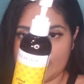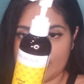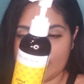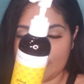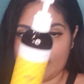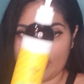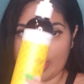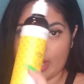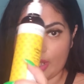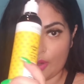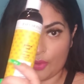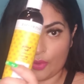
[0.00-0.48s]

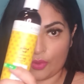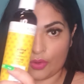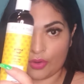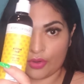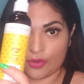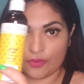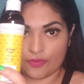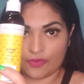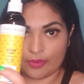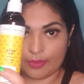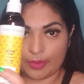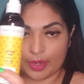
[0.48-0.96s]
area,
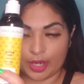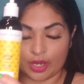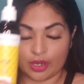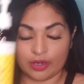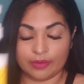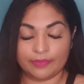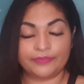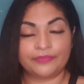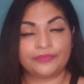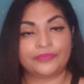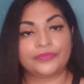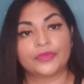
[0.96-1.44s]
order from
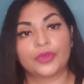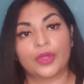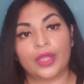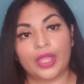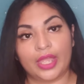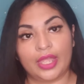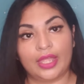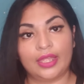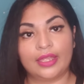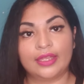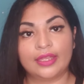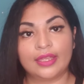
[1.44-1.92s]
her,
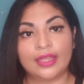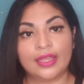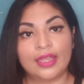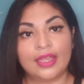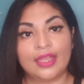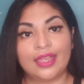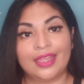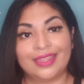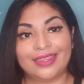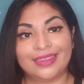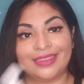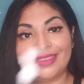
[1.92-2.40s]
okay?
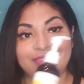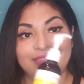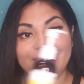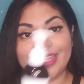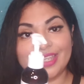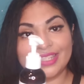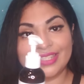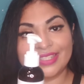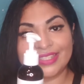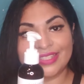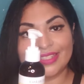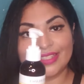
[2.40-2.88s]

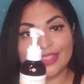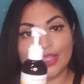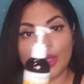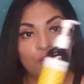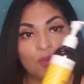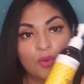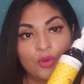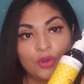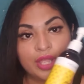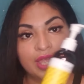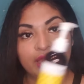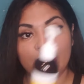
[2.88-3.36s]
This
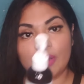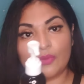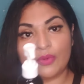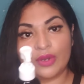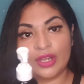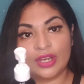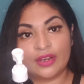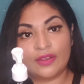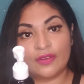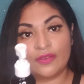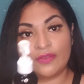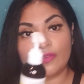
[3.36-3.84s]
will get
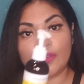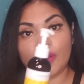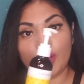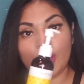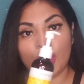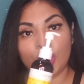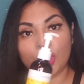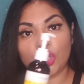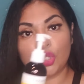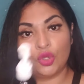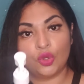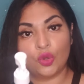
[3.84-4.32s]
rid of
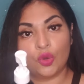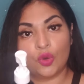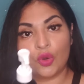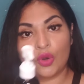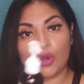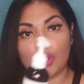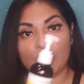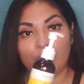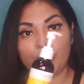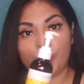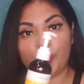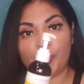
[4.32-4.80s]

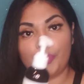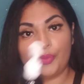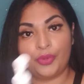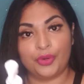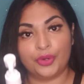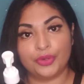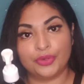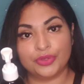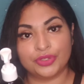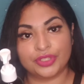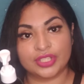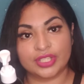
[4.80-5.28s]
your
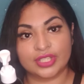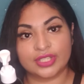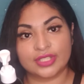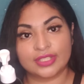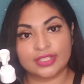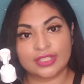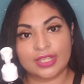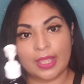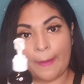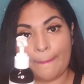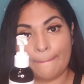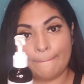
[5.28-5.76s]

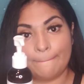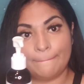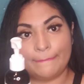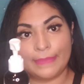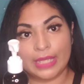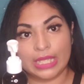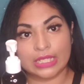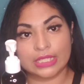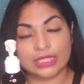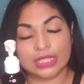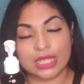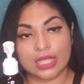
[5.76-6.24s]
bruises,
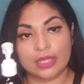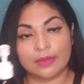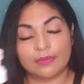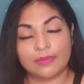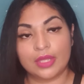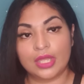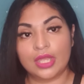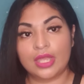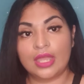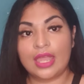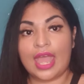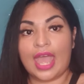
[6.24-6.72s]
big
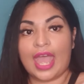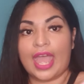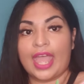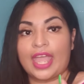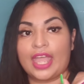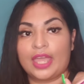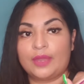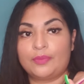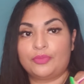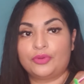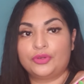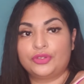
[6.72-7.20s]
time. I
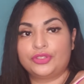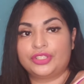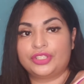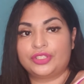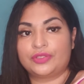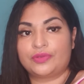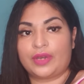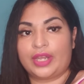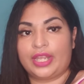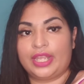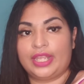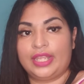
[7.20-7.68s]
had
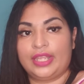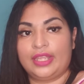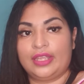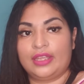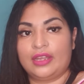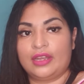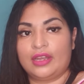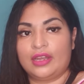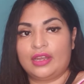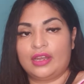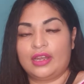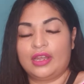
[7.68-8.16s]
bruises right
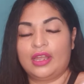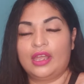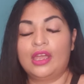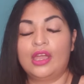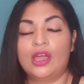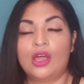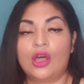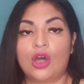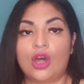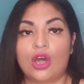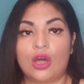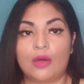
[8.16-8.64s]
here,
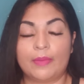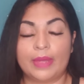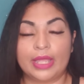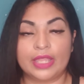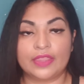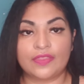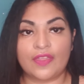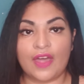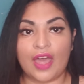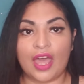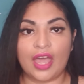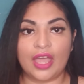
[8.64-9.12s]
on my
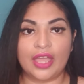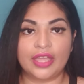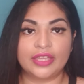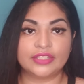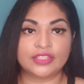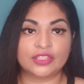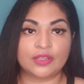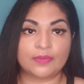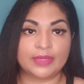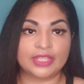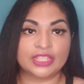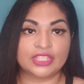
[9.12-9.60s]

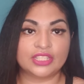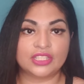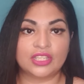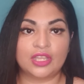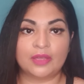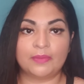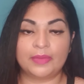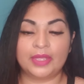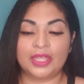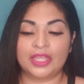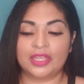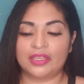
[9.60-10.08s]
thighs, on my
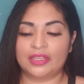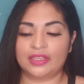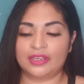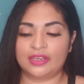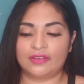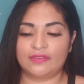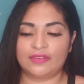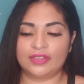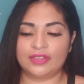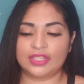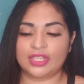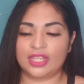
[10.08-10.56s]
stomach, and
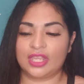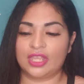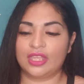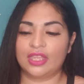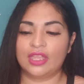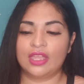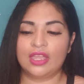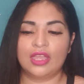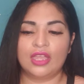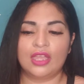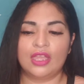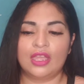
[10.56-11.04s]
everything.
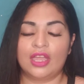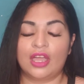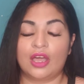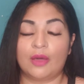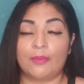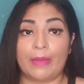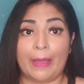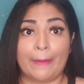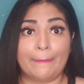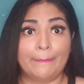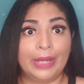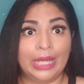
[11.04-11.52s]

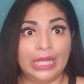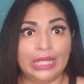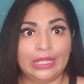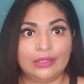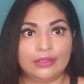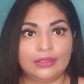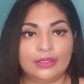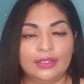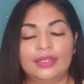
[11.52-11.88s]
On my butt.